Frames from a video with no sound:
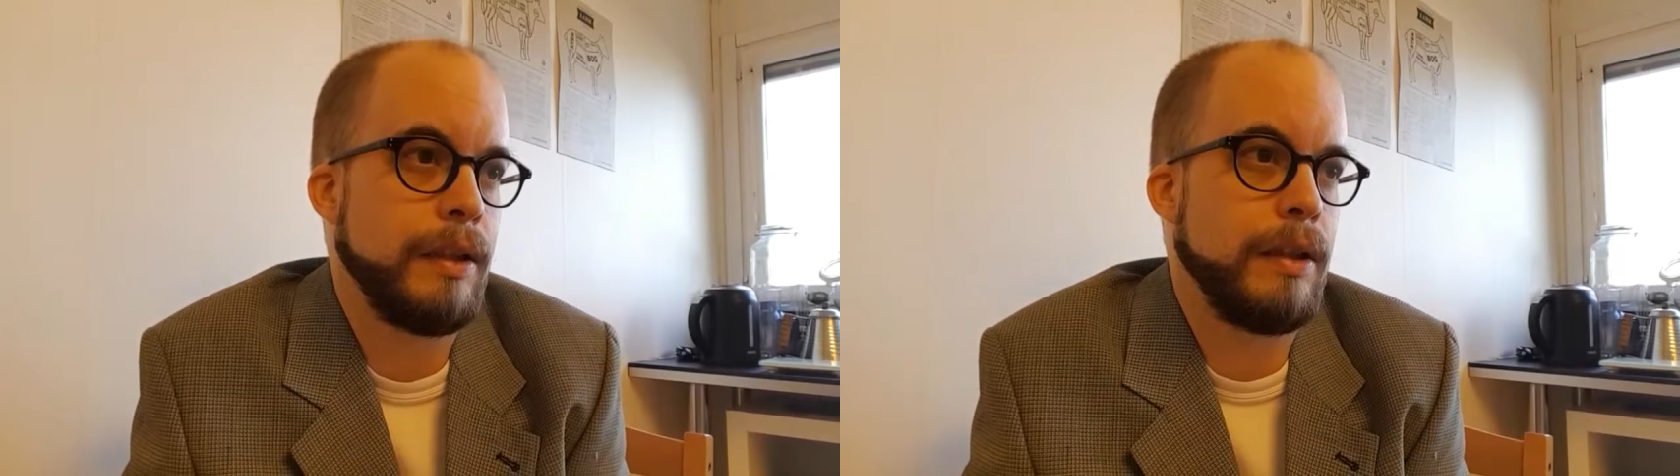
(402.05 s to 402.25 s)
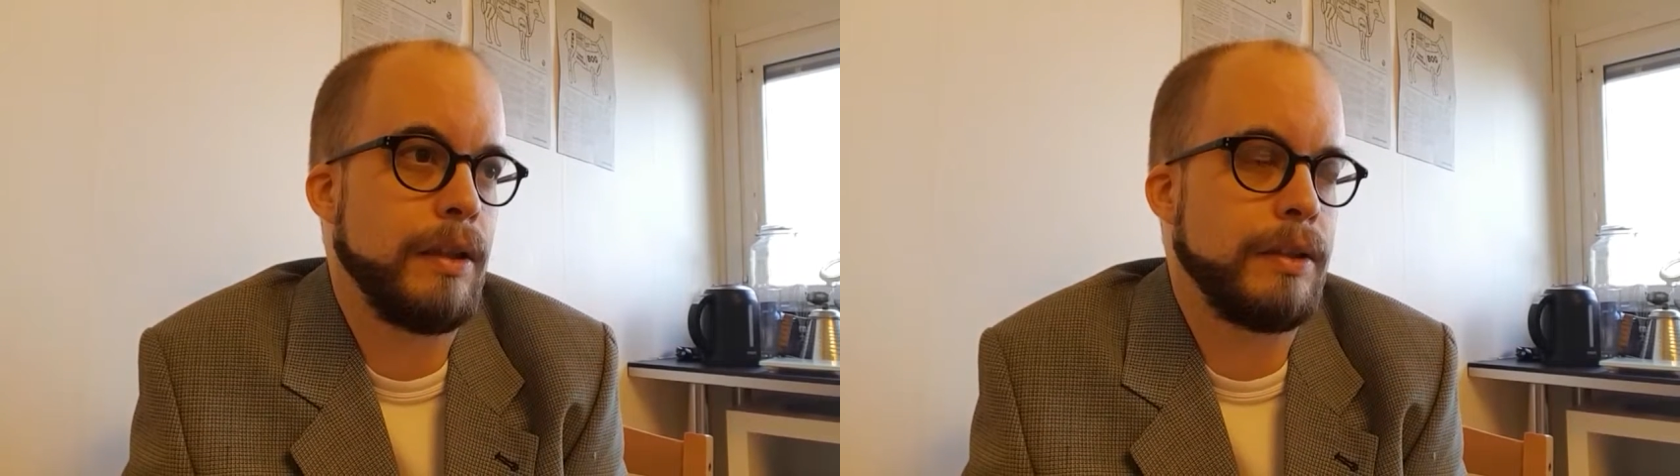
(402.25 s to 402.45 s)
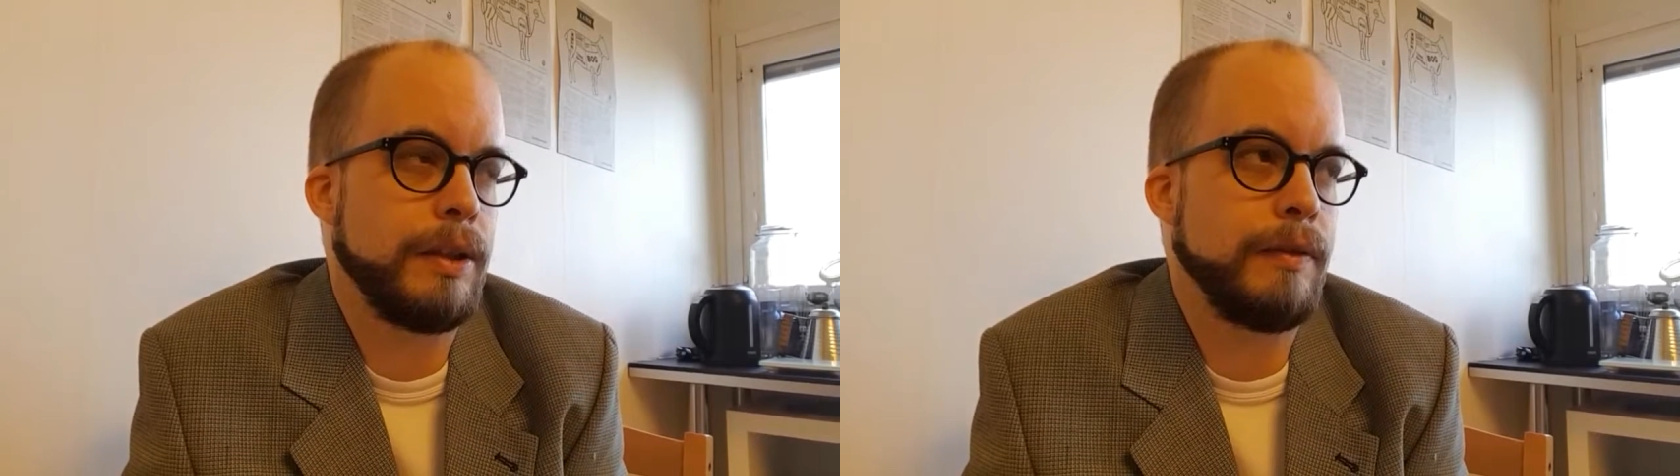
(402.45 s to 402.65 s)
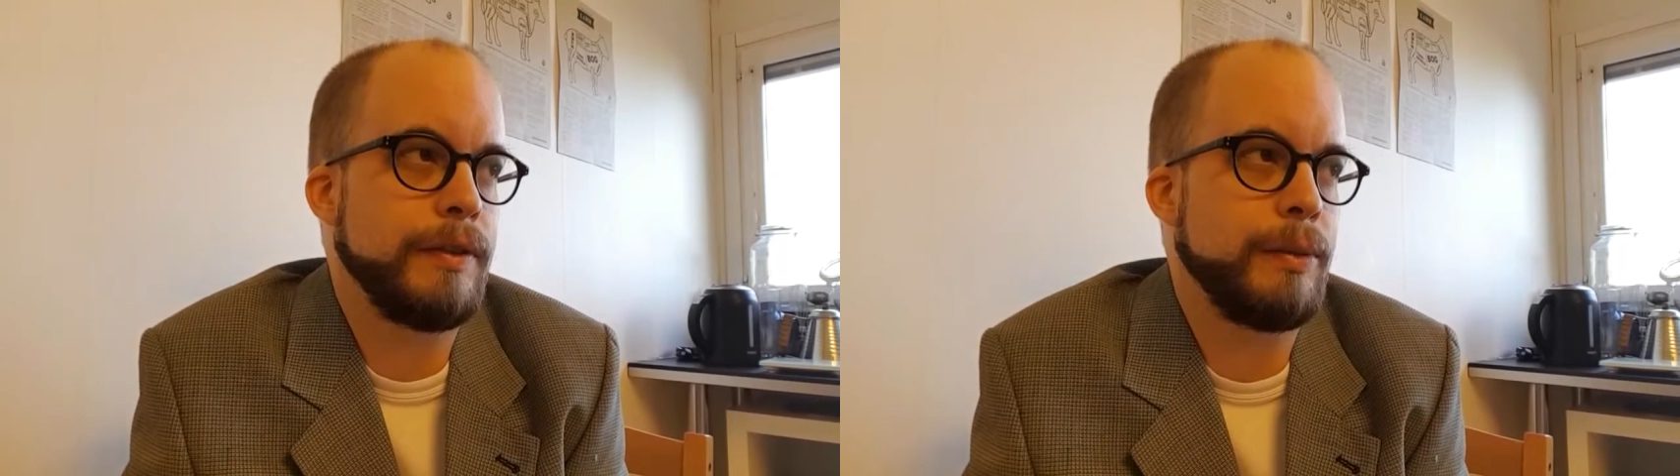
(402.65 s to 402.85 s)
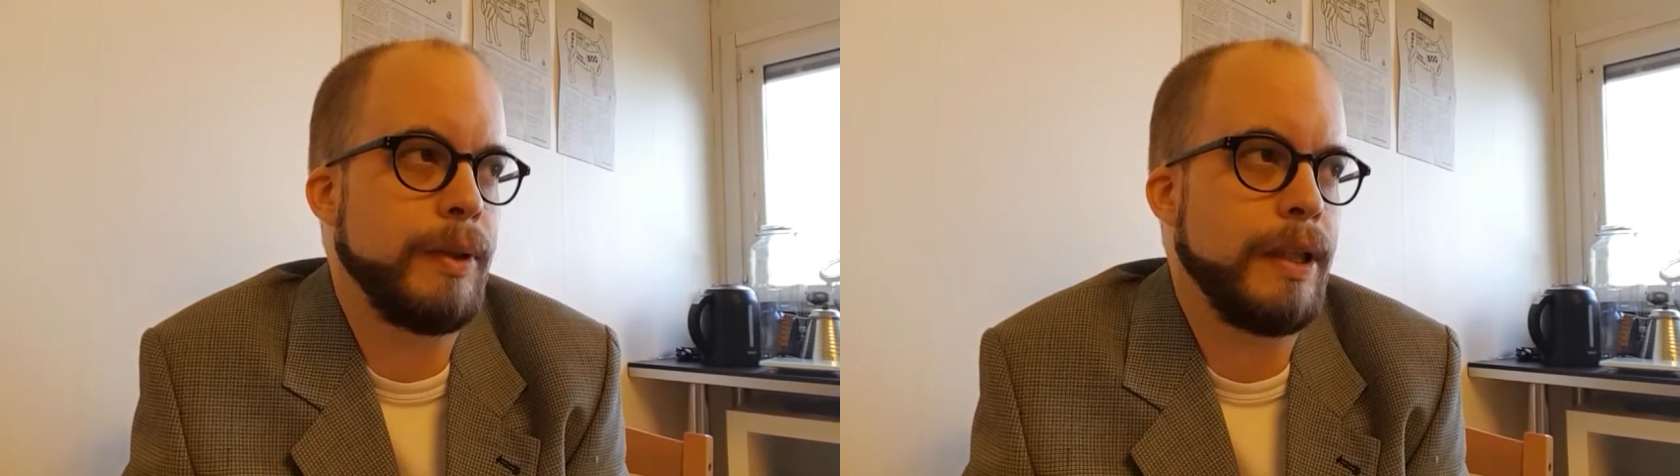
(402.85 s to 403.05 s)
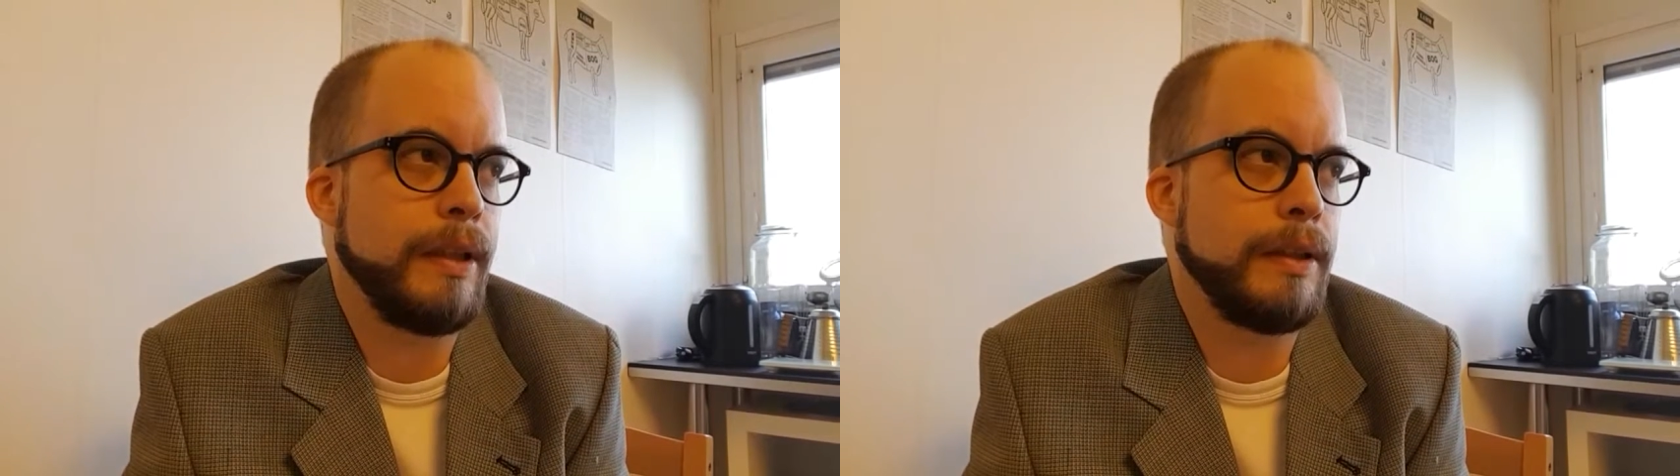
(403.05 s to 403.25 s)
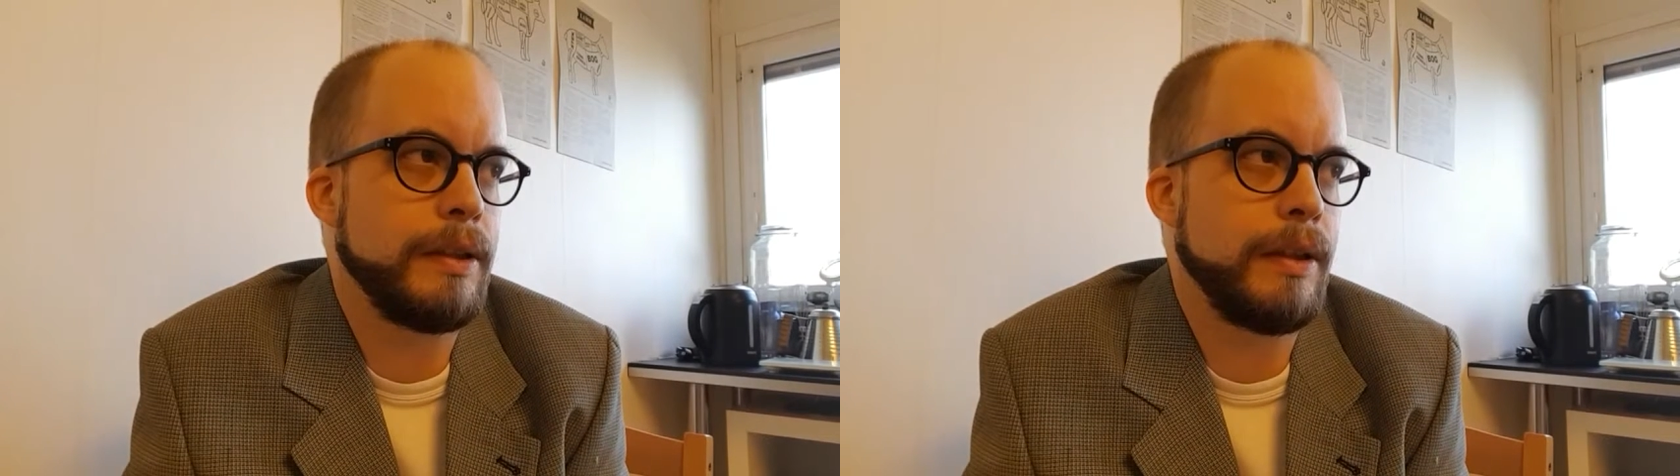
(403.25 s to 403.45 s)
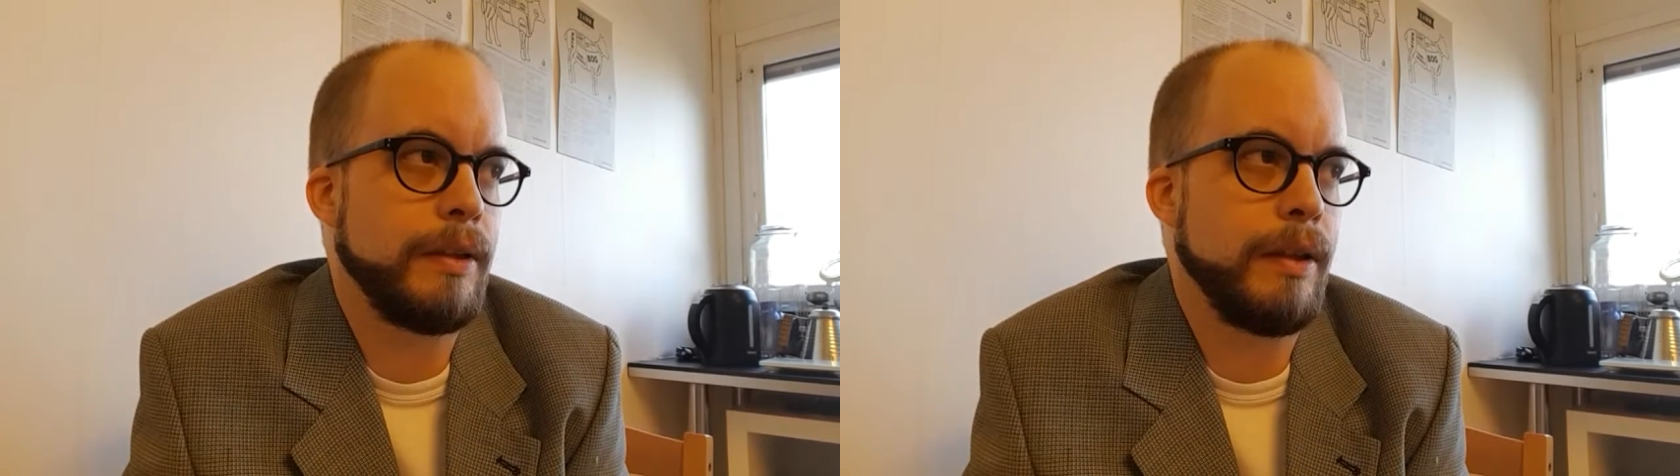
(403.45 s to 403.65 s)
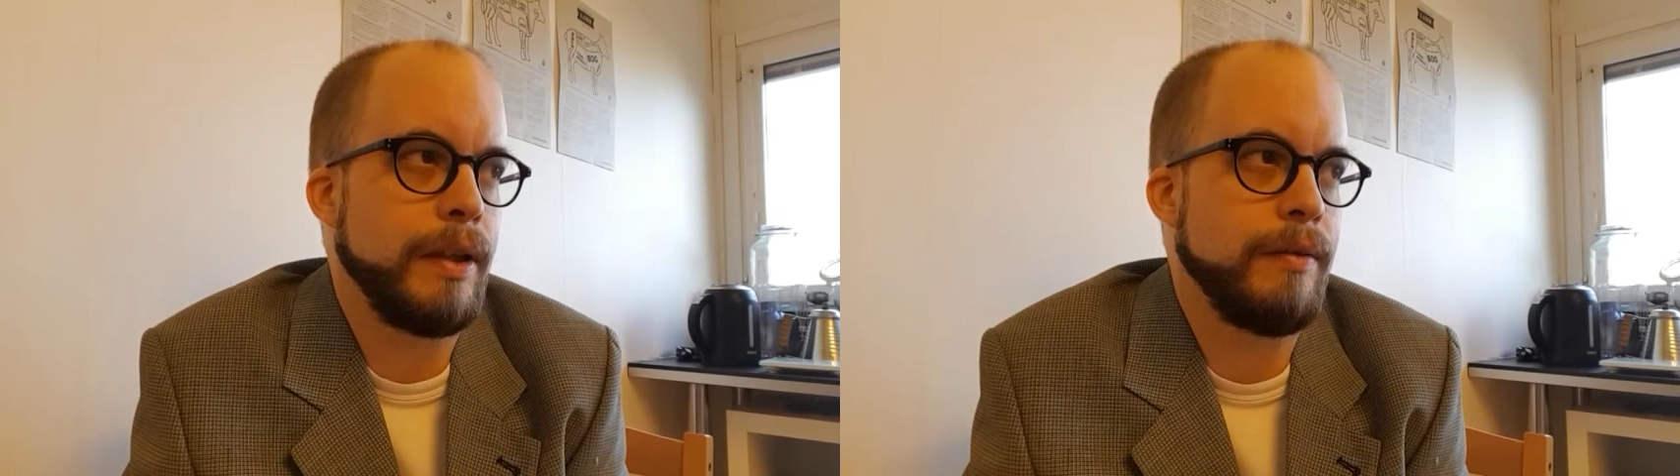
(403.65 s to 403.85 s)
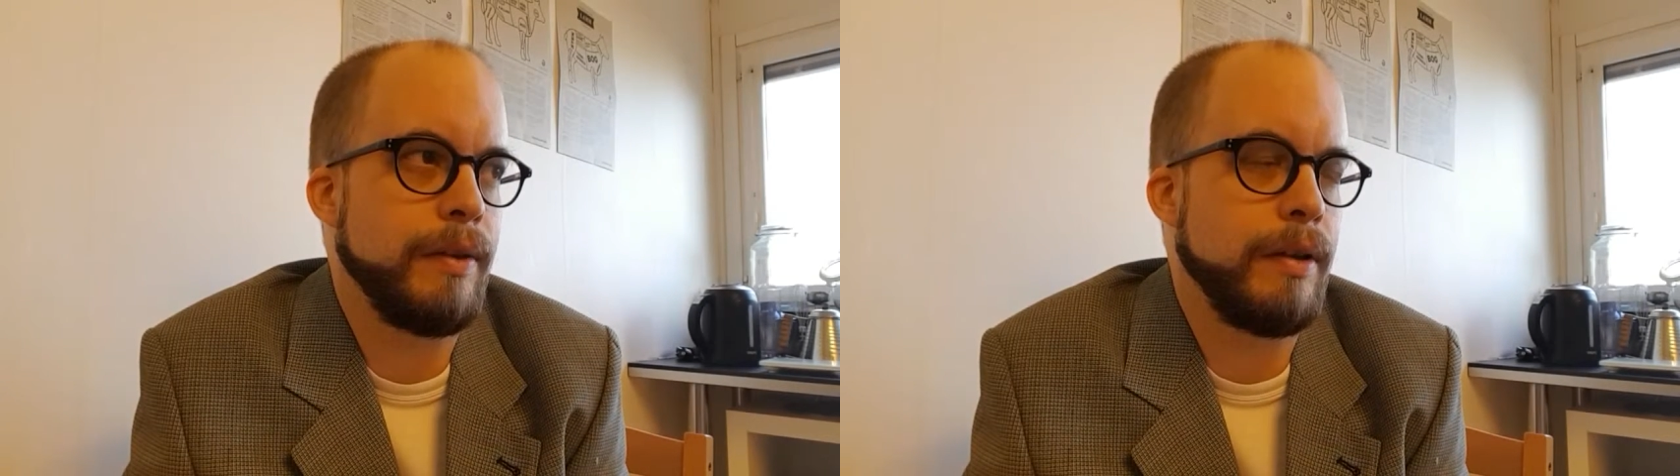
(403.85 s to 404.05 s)
touch of sweetness
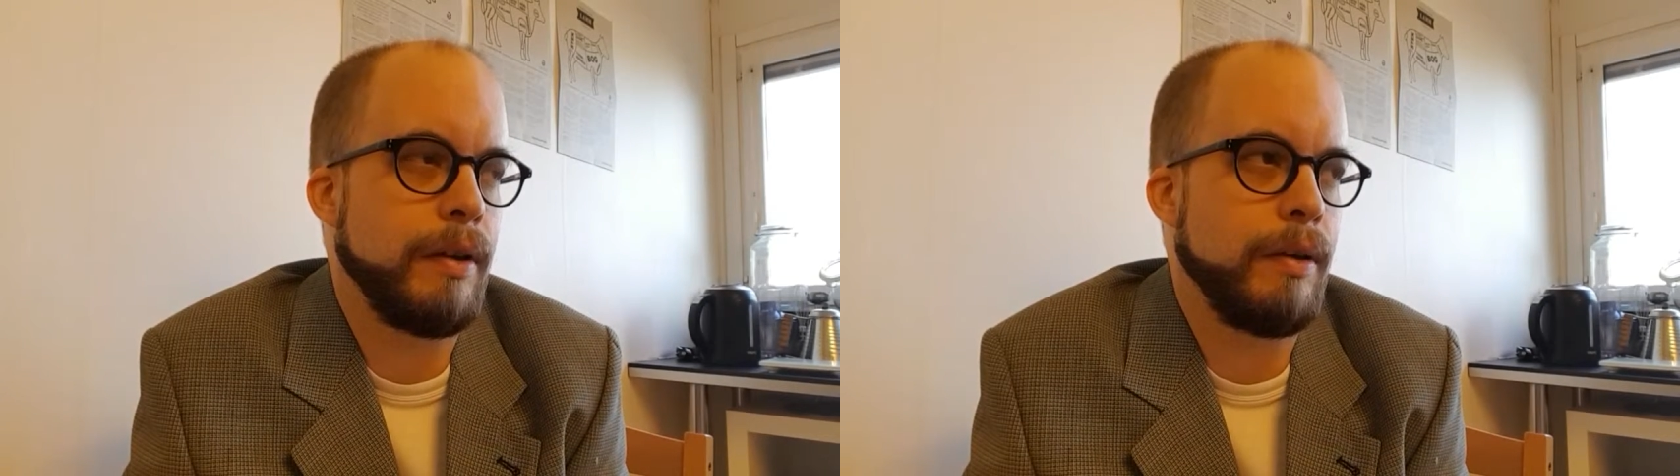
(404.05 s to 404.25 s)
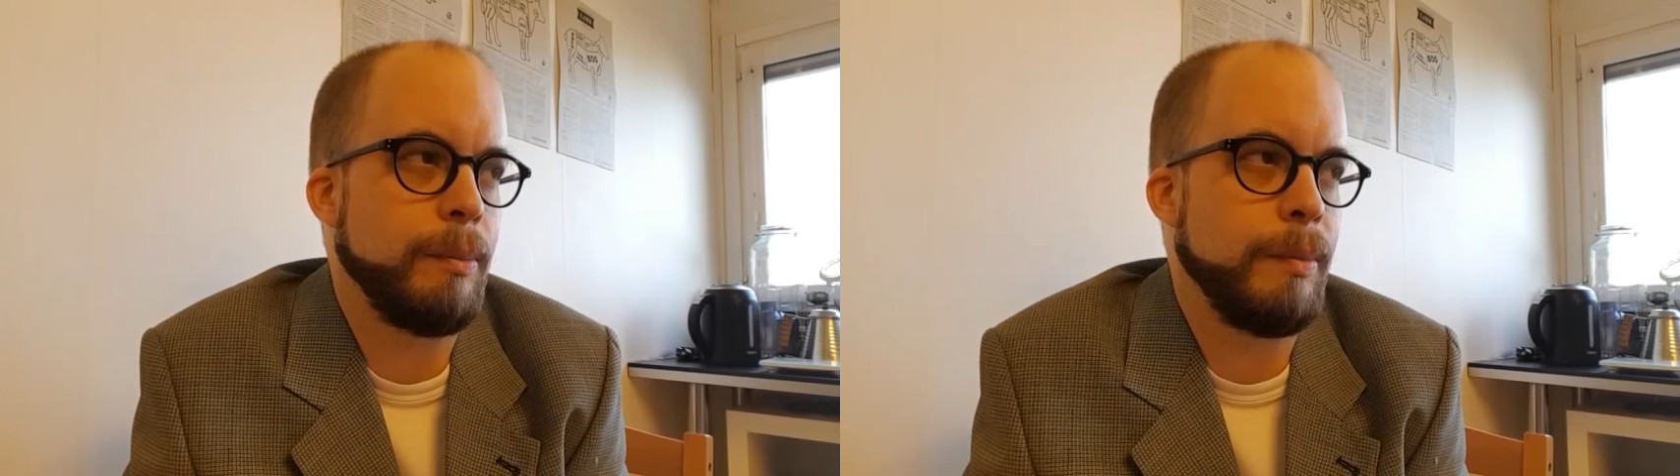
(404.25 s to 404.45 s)
underneath it all,